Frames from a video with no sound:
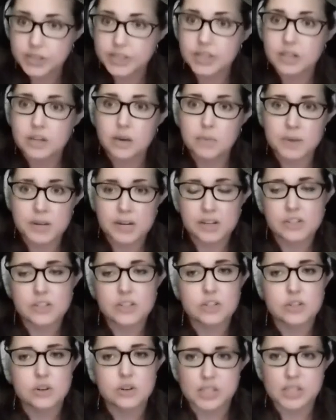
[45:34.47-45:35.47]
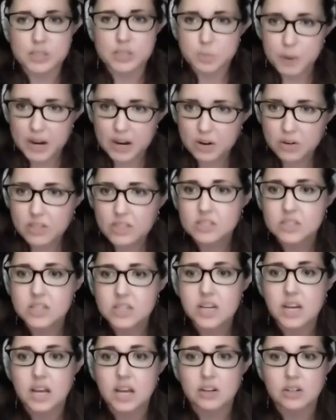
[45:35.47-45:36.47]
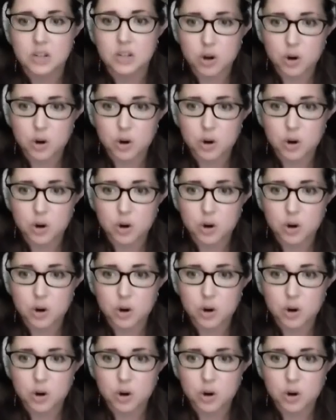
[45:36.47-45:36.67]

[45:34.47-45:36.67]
committed to transparency and